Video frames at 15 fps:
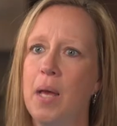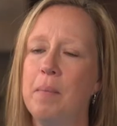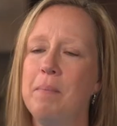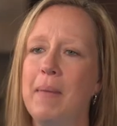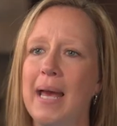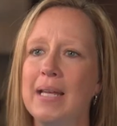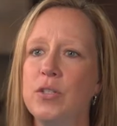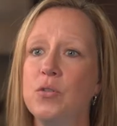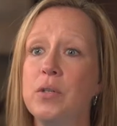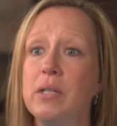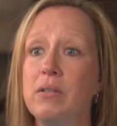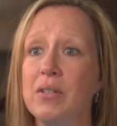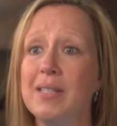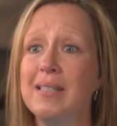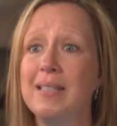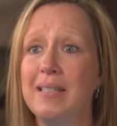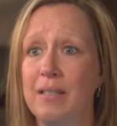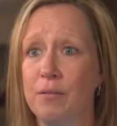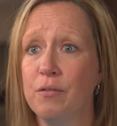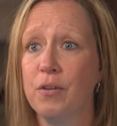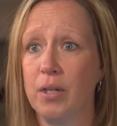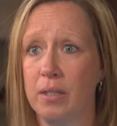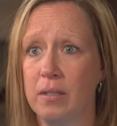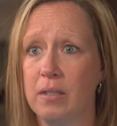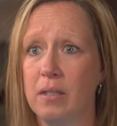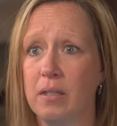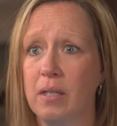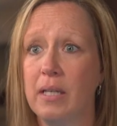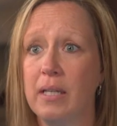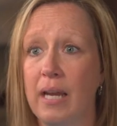Mastery looks different
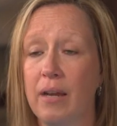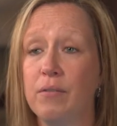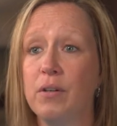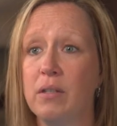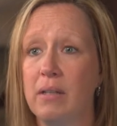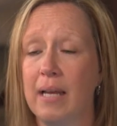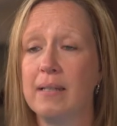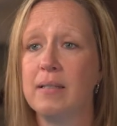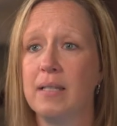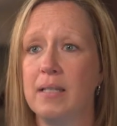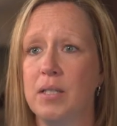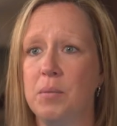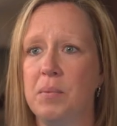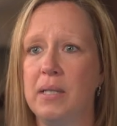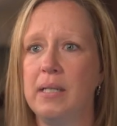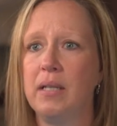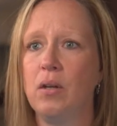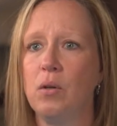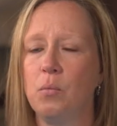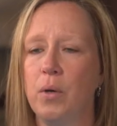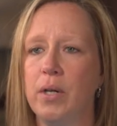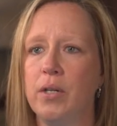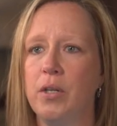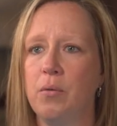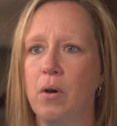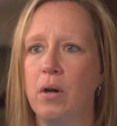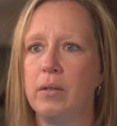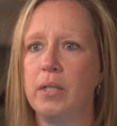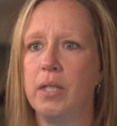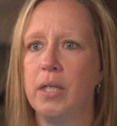in every lesson depending on where you are in the